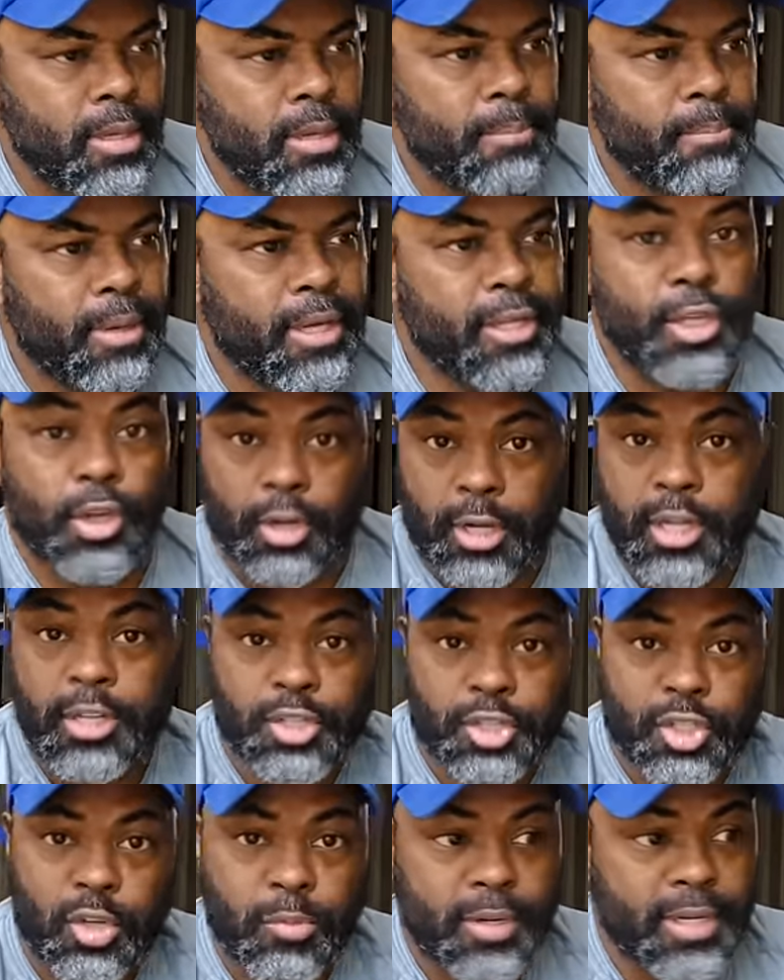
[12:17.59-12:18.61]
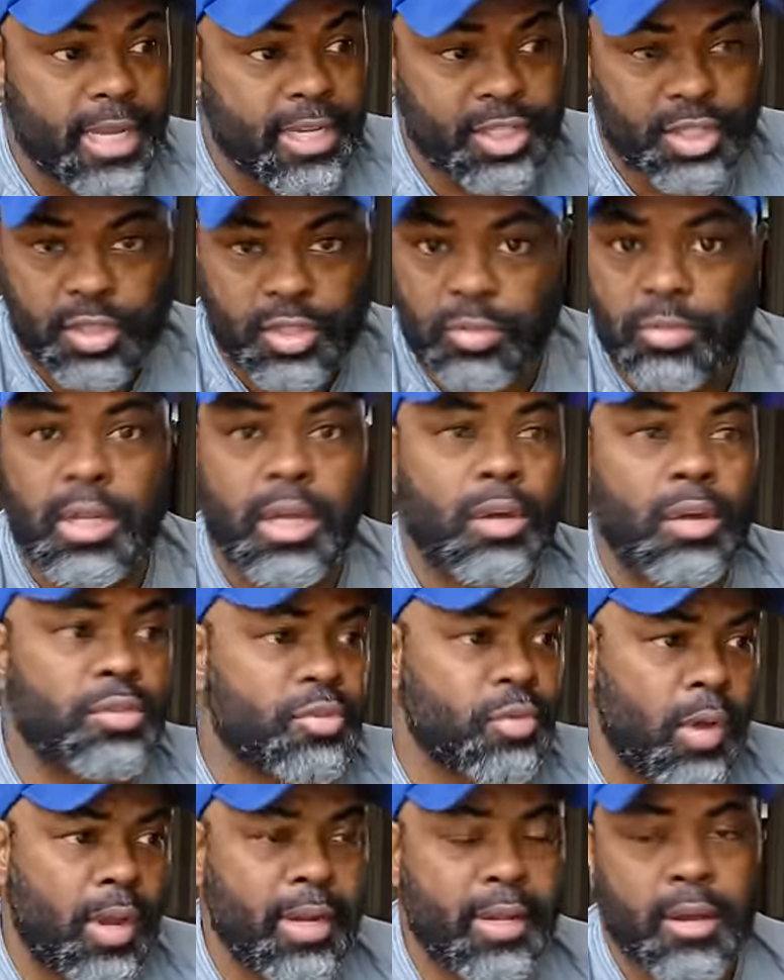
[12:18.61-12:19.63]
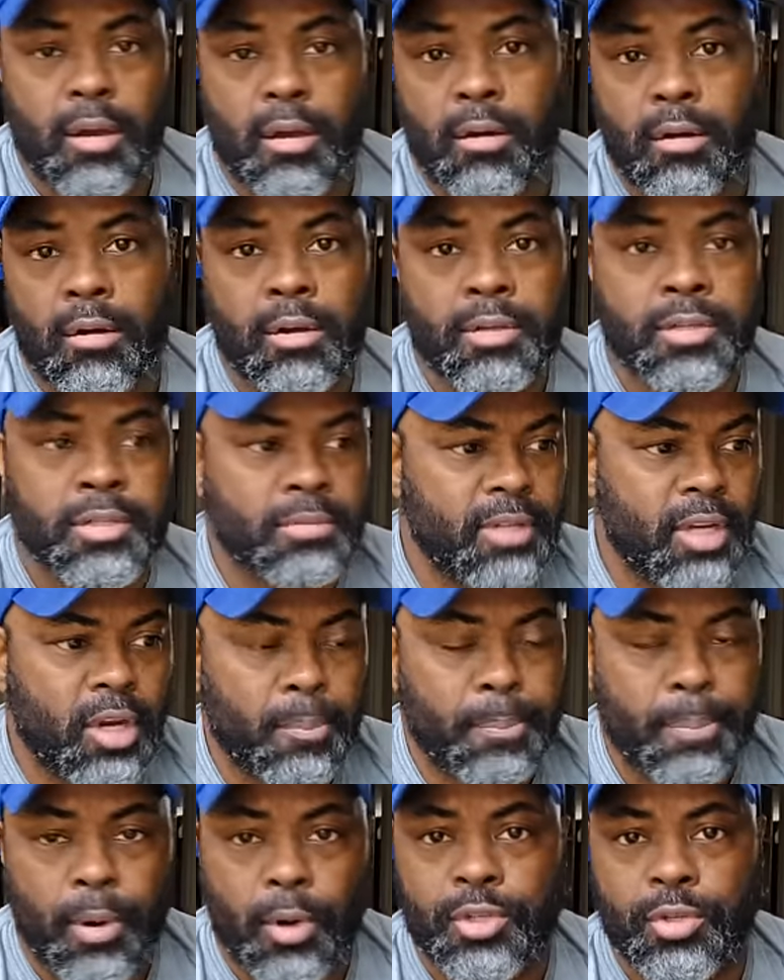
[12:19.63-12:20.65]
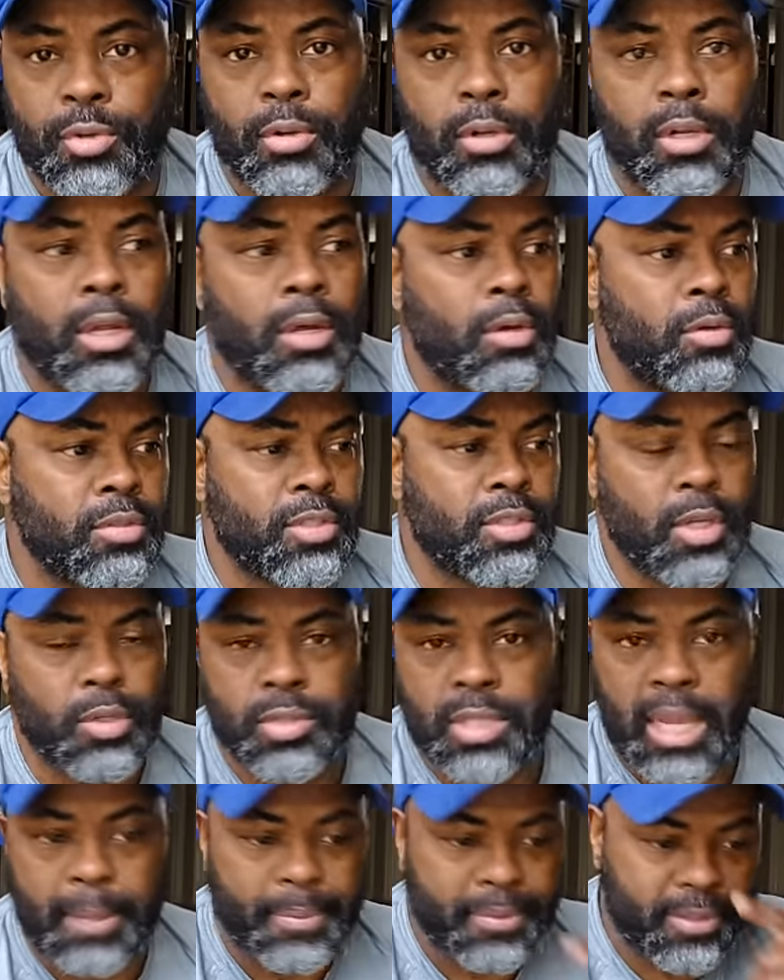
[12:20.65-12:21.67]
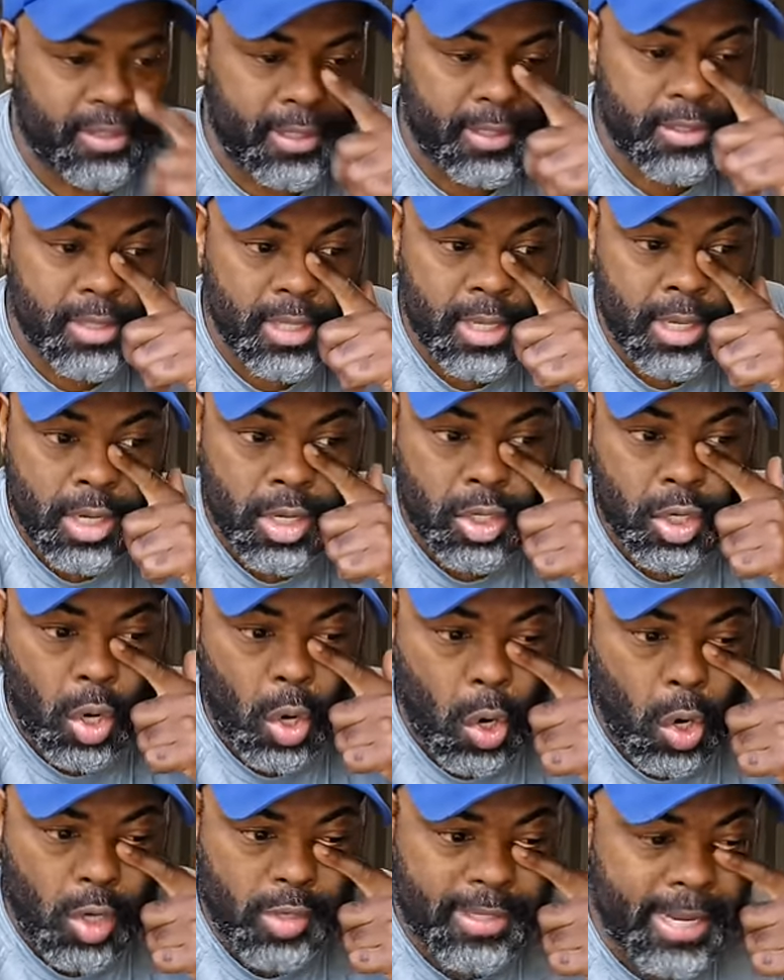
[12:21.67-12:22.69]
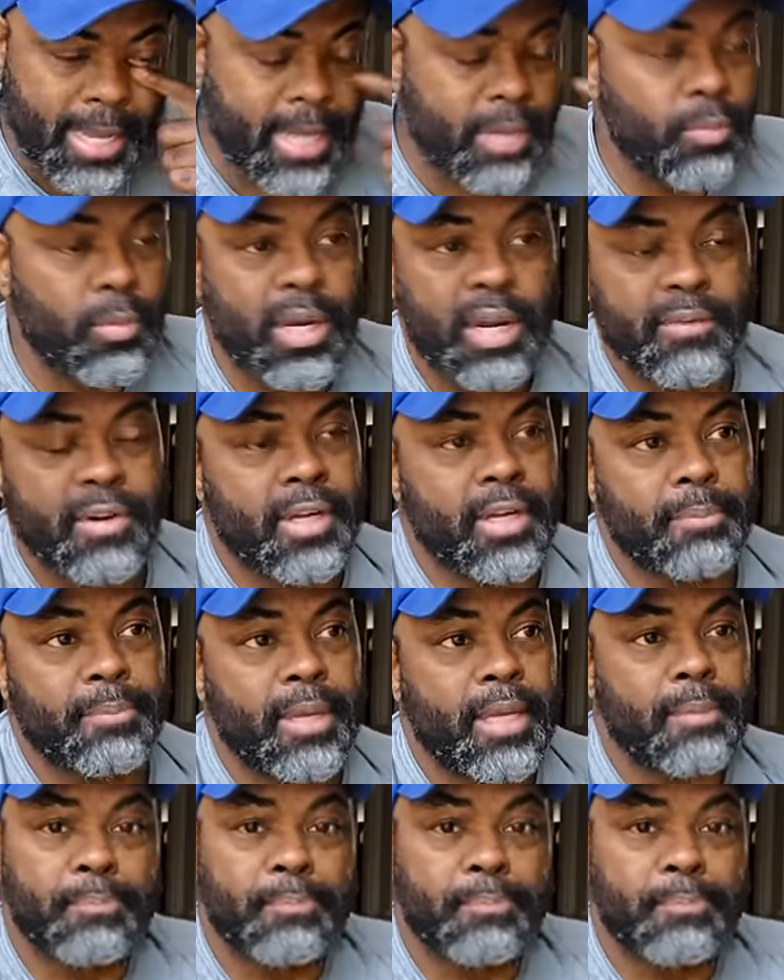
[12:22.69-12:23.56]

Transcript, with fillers: but your consumer debt, student loans, credit cards, you know, personal loans, those type of things, car debt, whatever it could be.